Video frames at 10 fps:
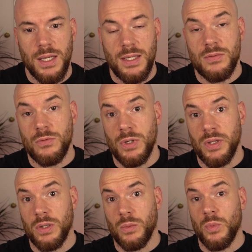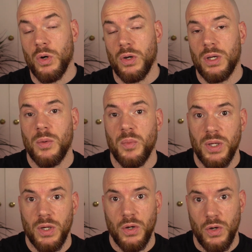isn't really going to work,
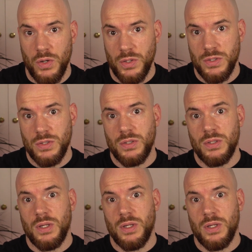because